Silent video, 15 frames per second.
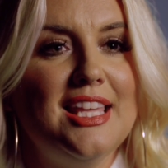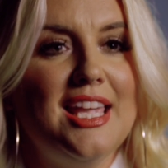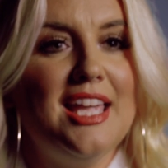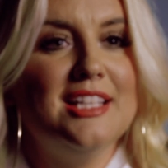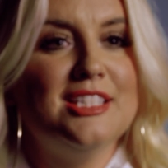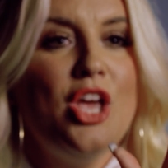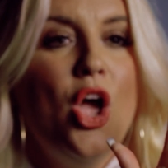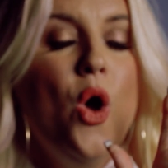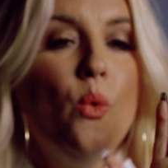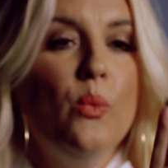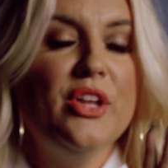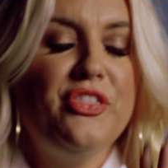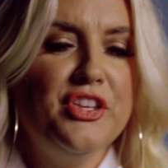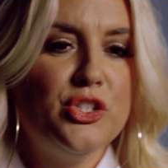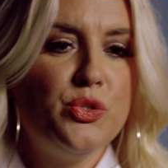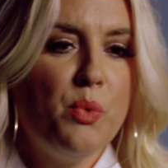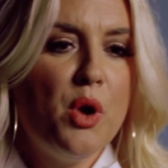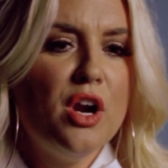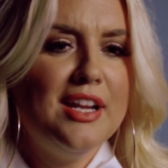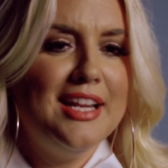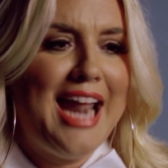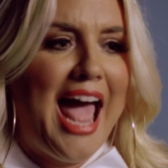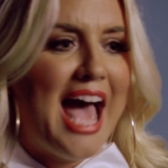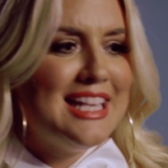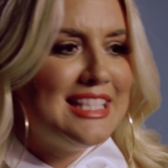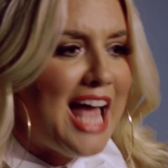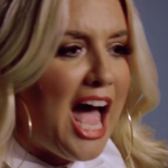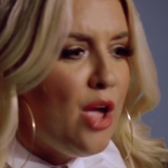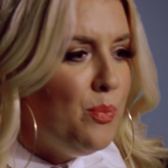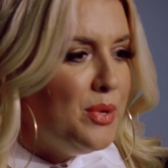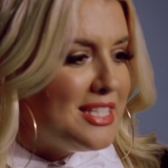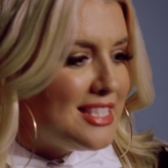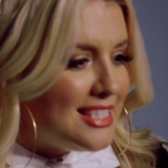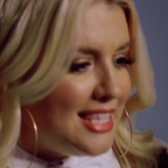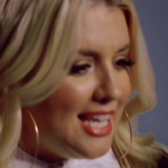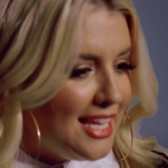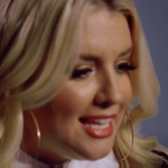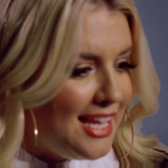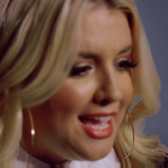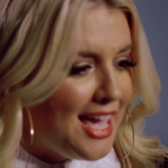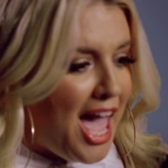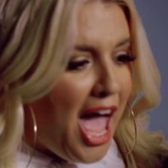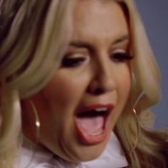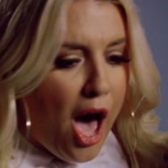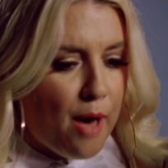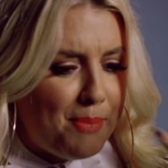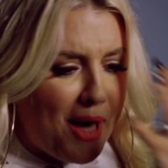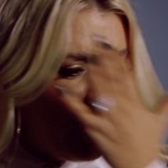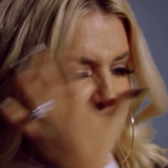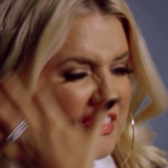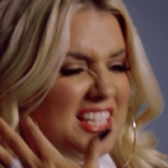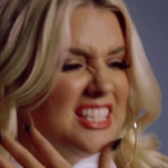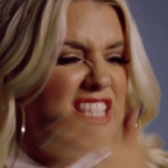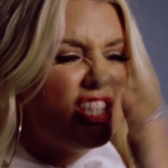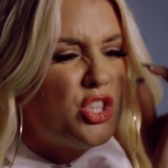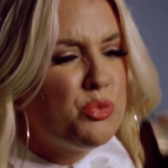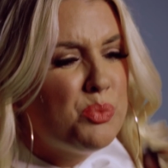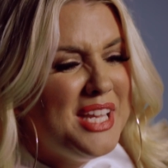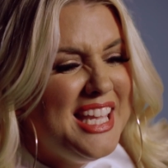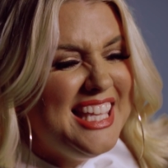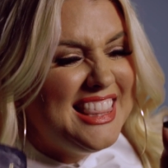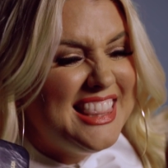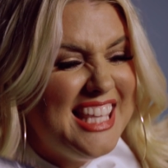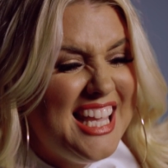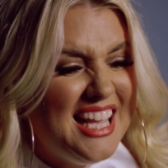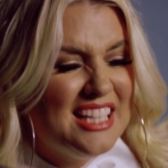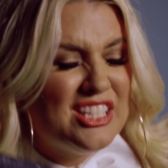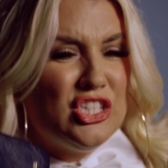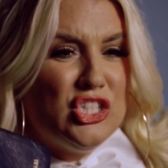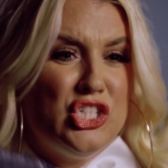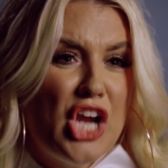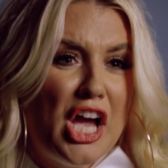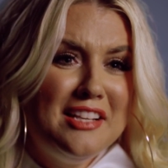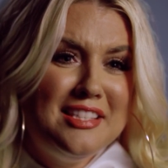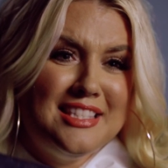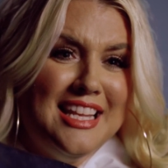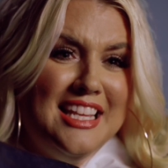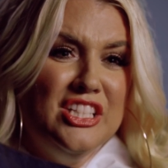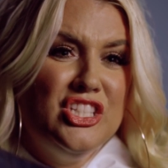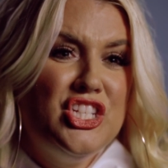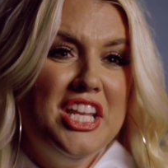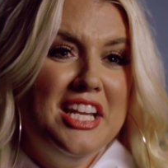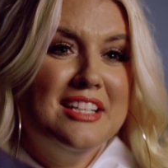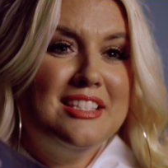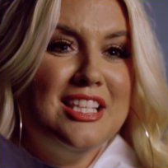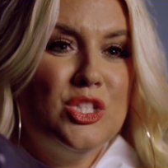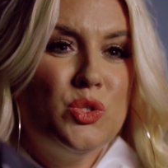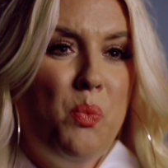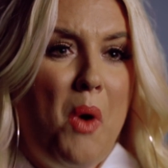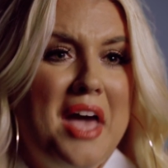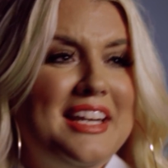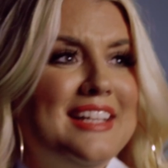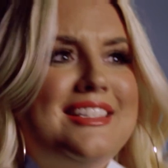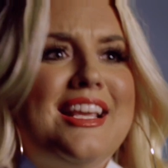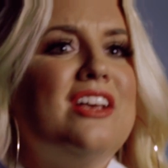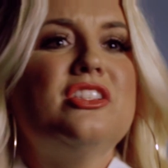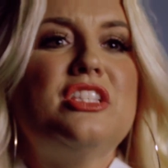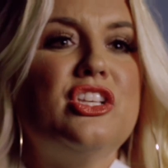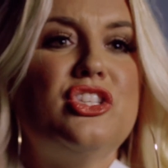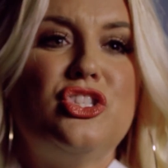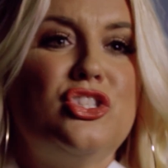things with His word. And as I was thinking about these three things just in Genesis 1, it tells us